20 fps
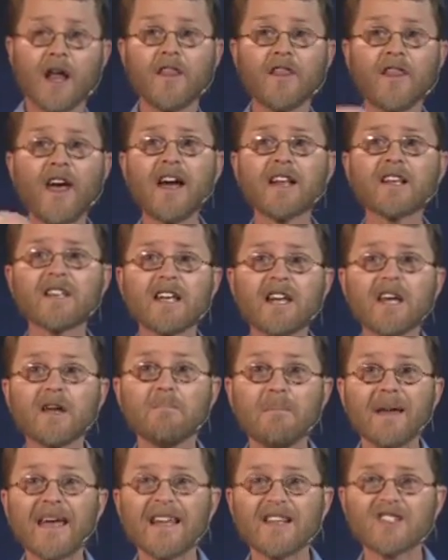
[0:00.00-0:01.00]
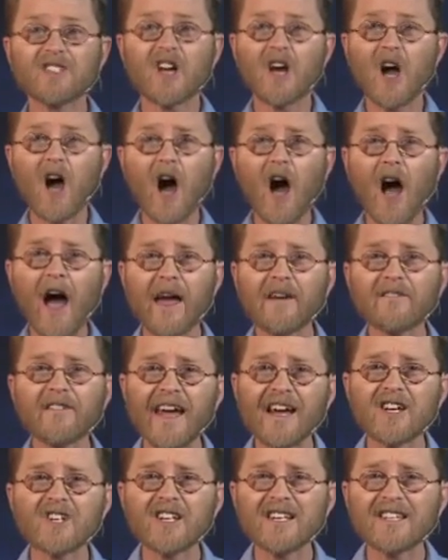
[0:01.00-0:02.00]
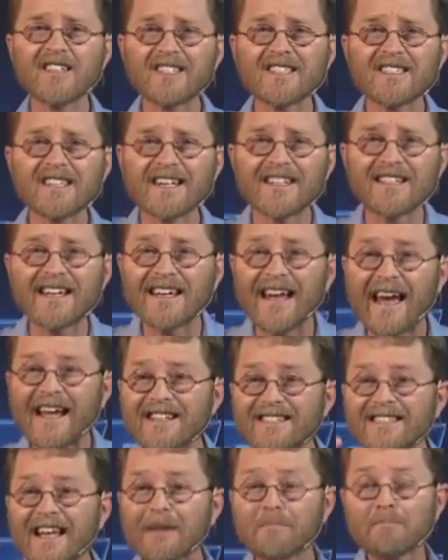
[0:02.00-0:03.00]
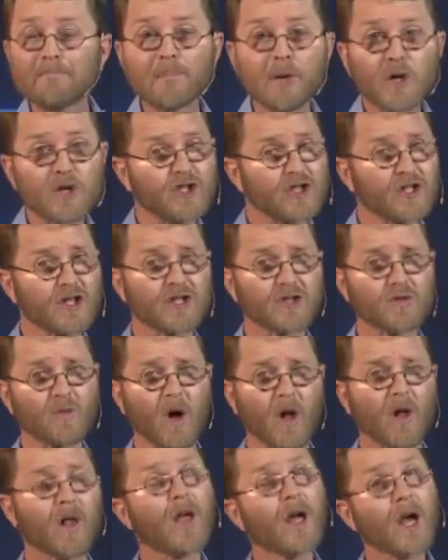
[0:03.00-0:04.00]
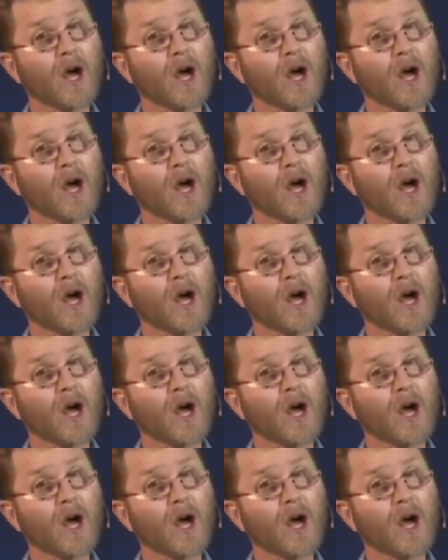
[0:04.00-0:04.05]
That he means I've actually sinned against that person as well.